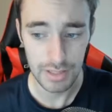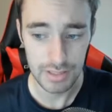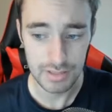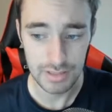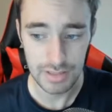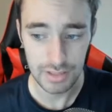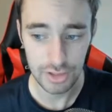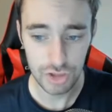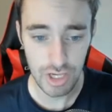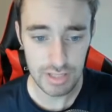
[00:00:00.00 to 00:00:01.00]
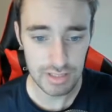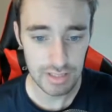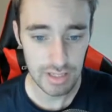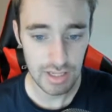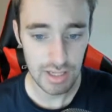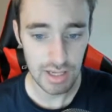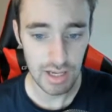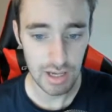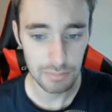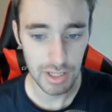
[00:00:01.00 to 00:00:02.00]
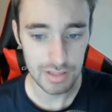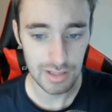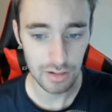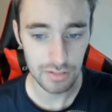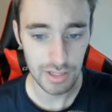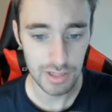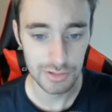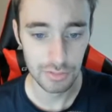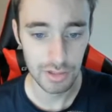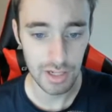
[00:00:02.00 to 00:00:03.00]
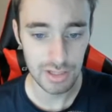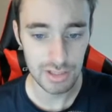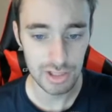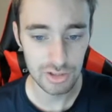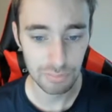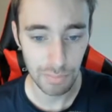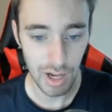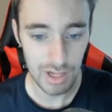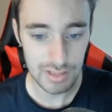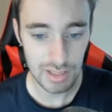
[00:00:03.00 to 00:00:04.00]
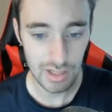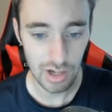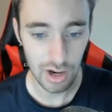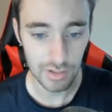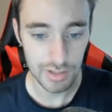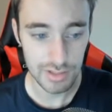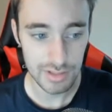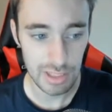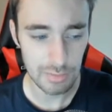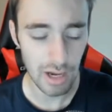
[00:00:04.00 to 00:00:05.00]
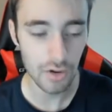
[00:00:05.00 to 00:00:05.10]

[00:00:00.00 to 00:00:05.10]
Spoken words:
needs to stick to chess because I don't think he's really got a spot on this team.